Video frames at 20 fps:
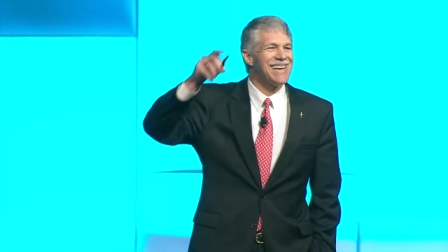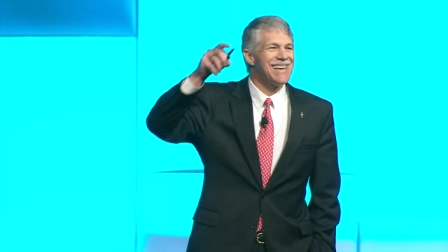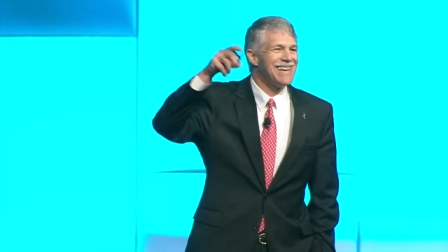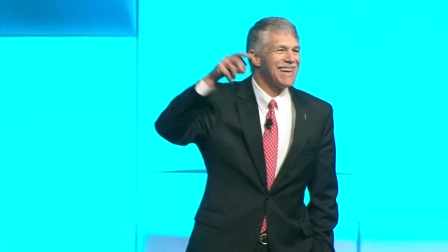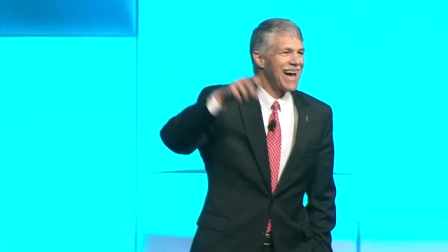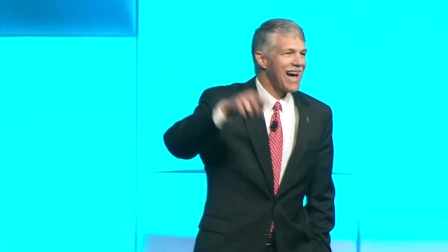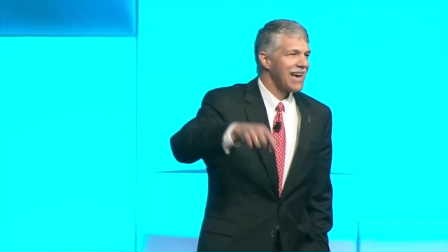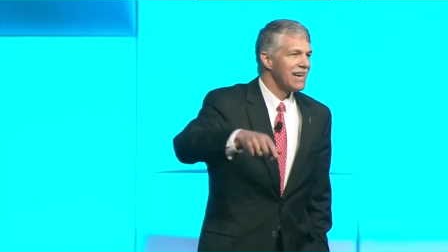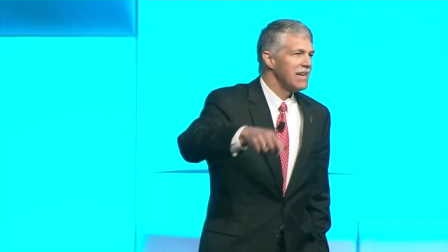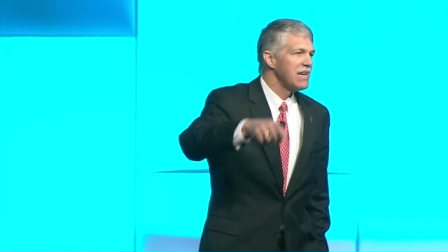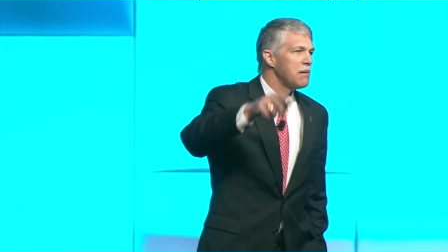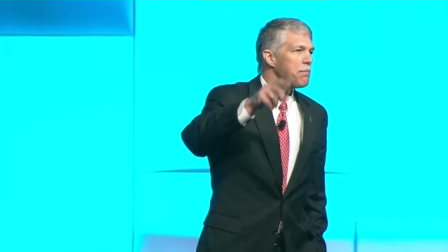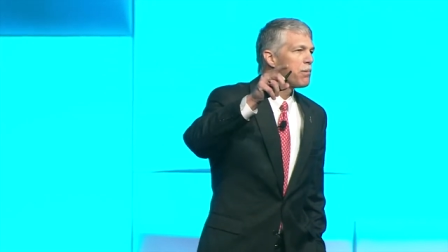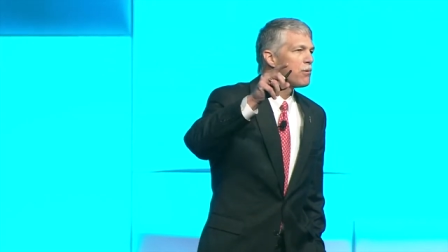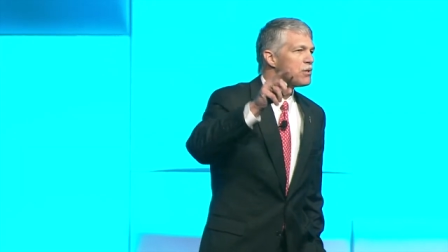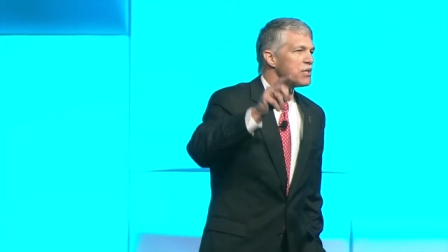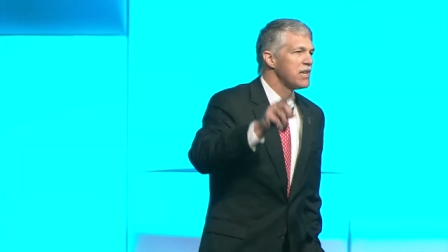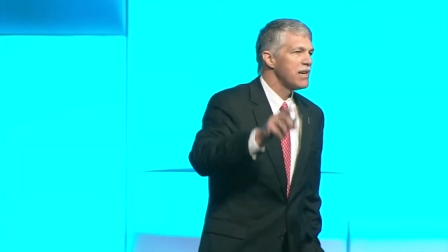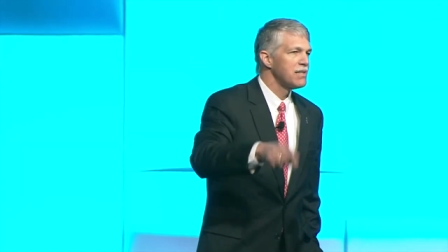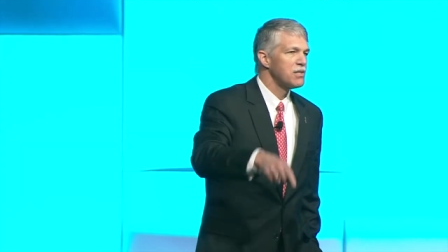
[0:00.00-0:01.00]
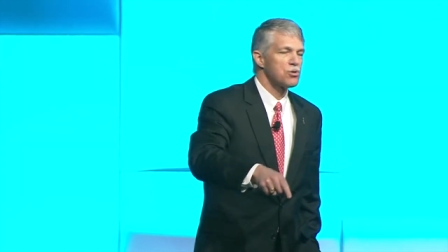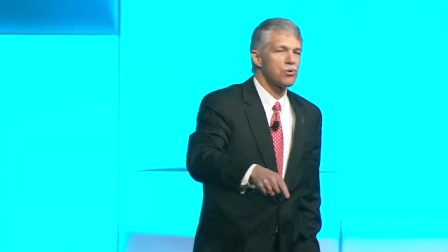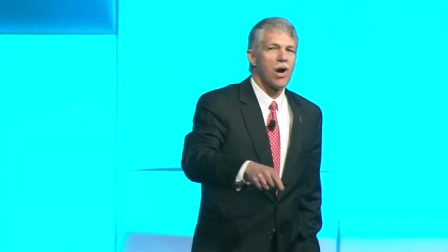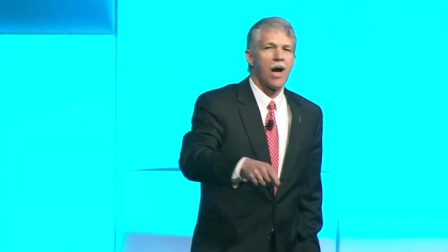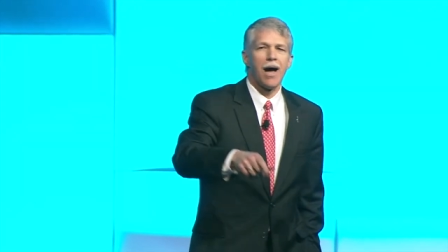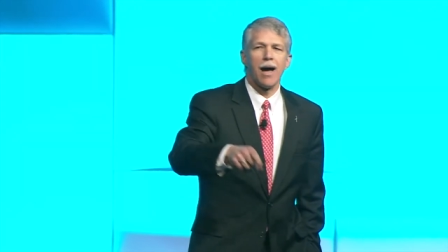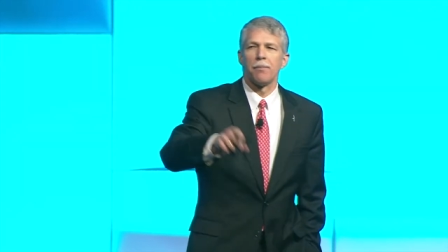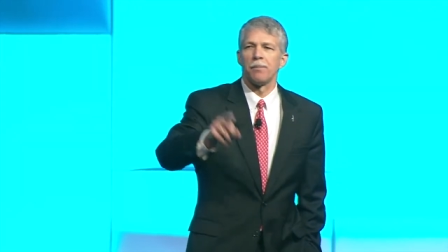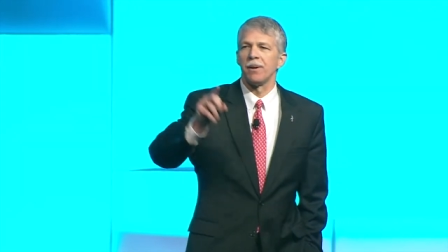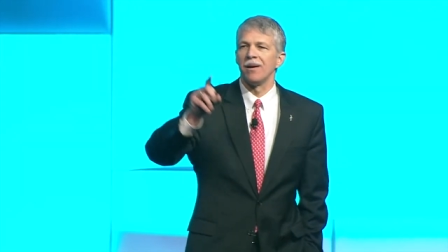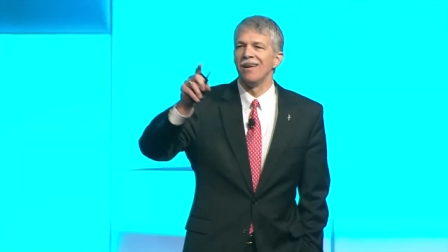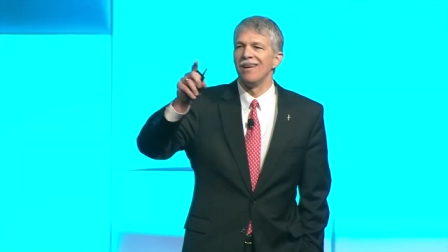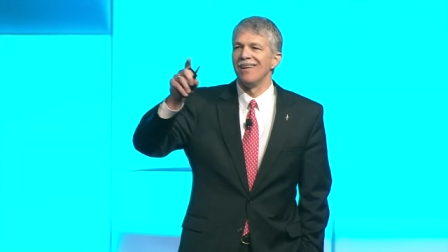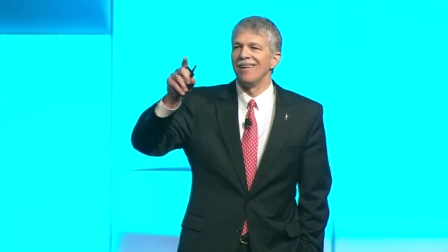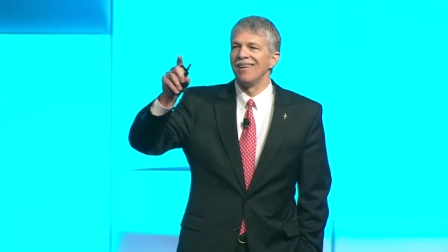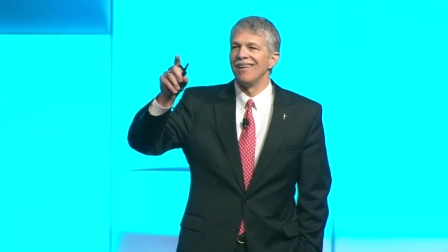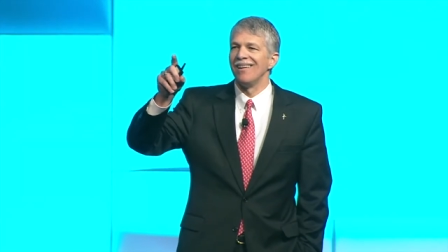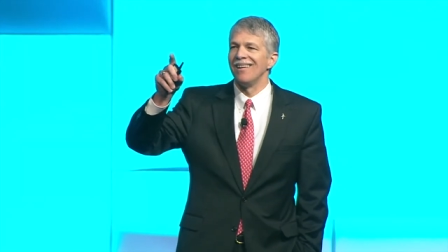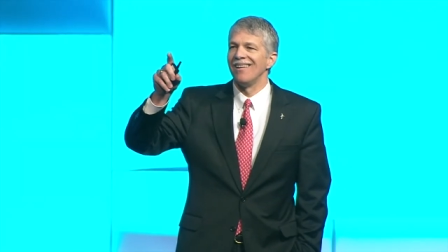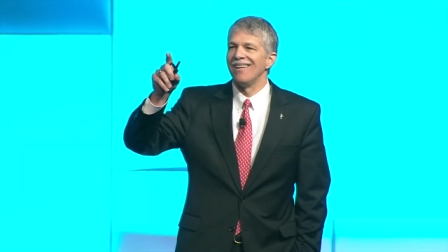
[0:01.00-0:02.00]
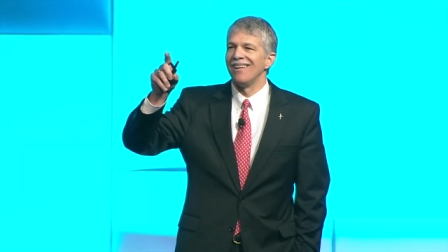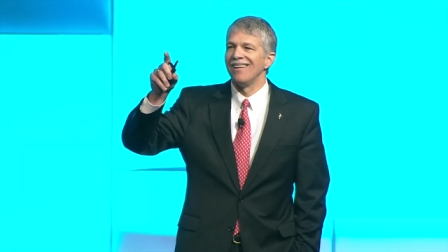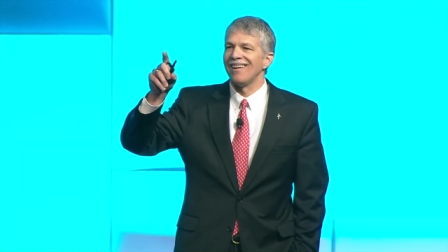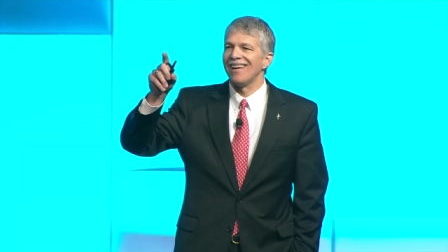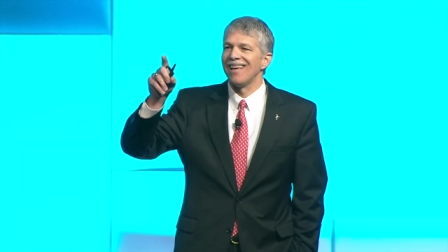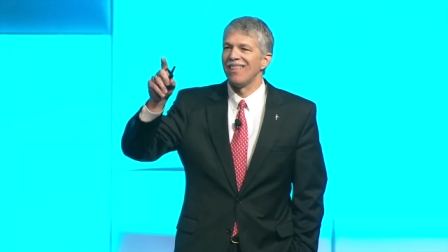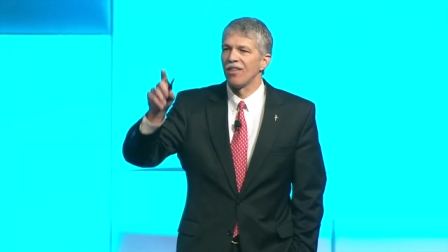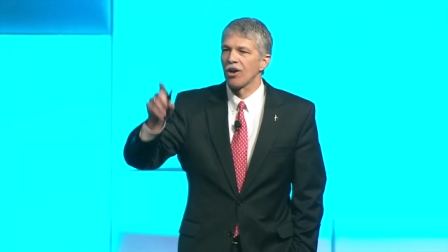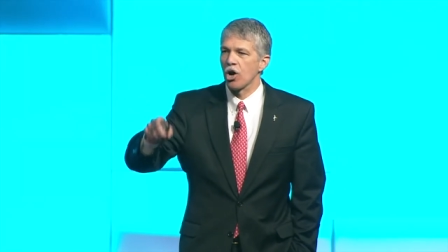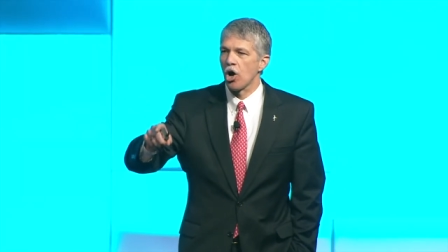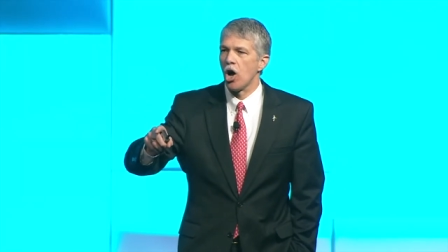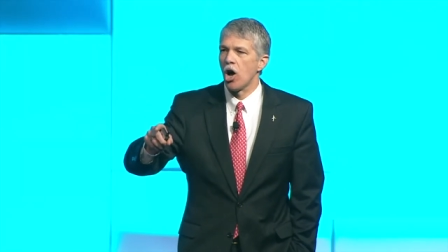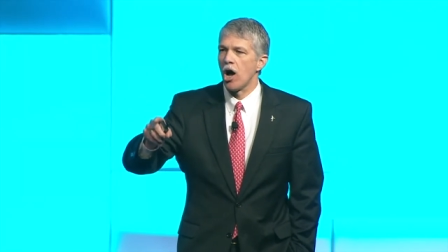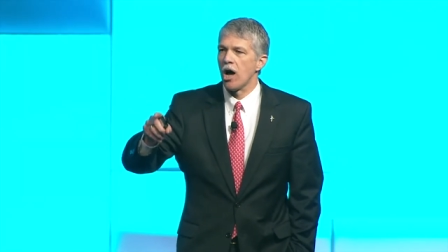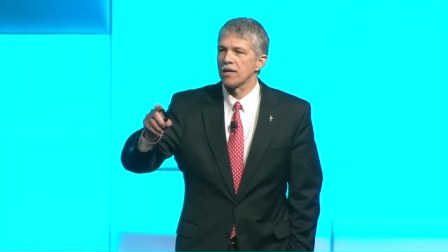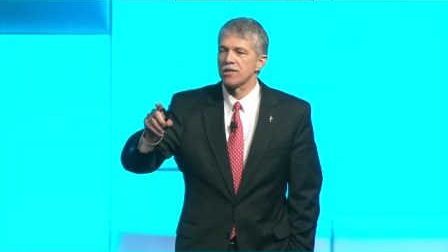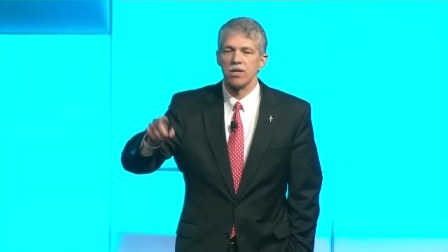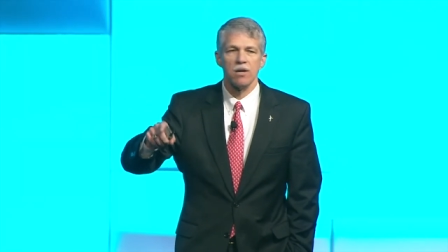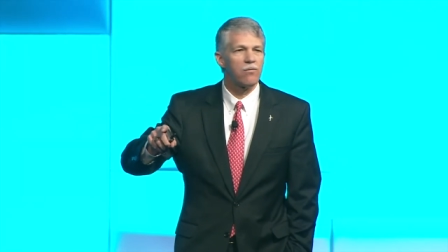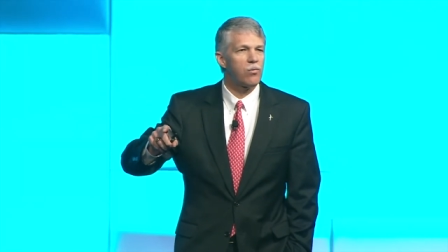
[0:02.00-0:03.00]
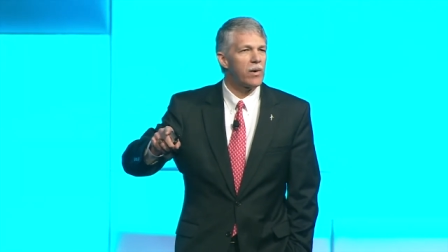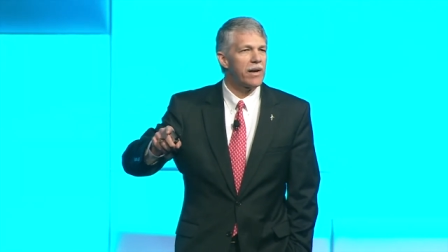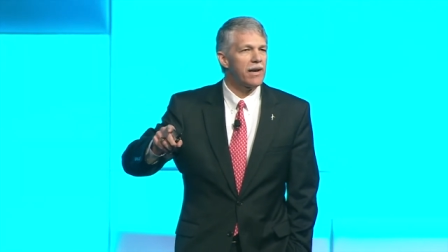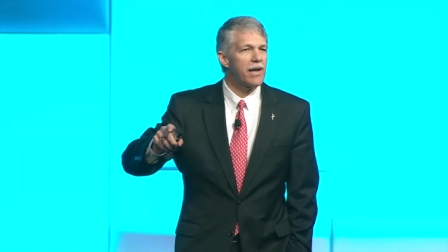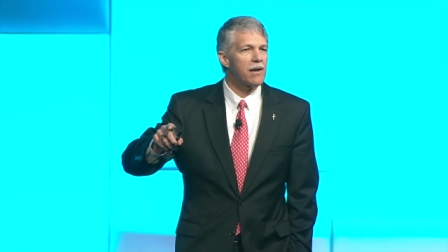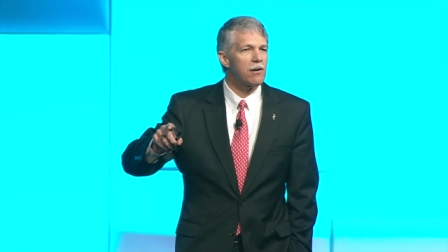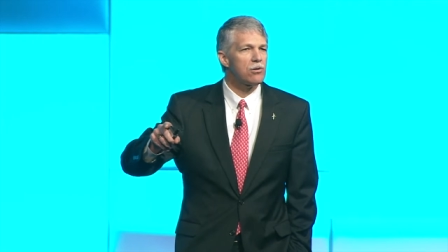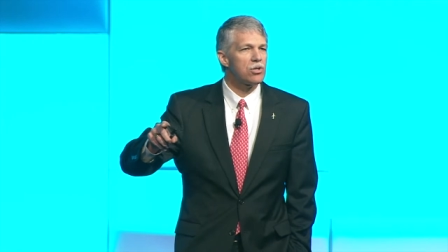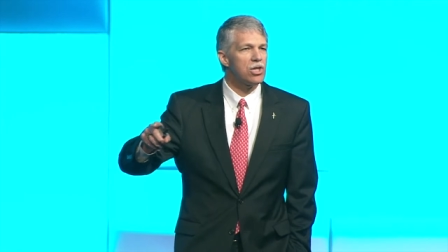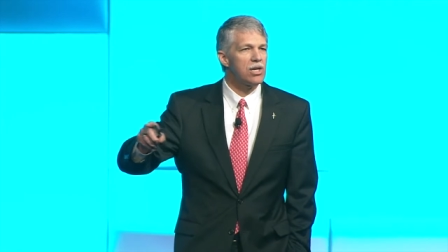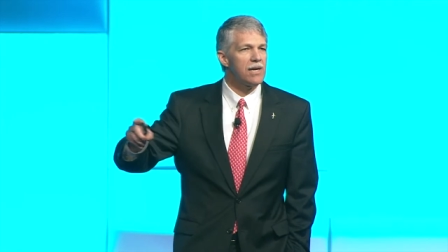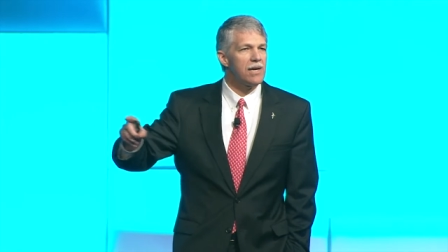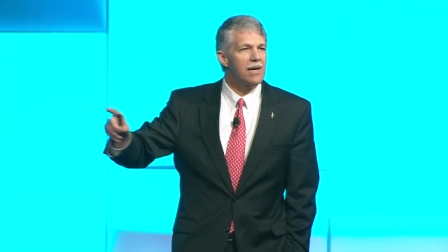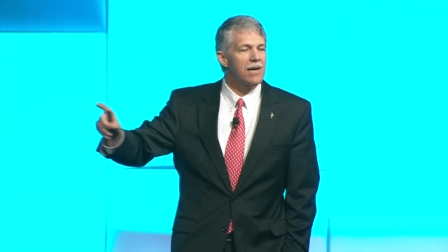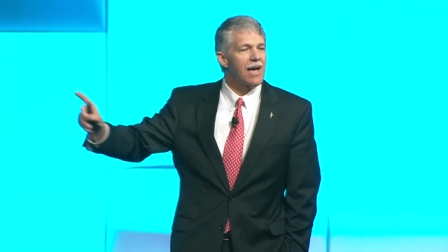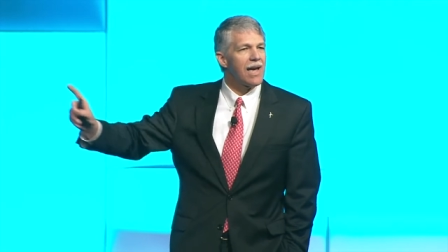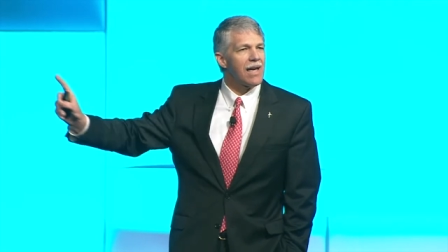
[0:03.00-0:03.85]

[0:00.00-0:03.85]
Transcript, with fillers: 90% drop in the cost of wind energy.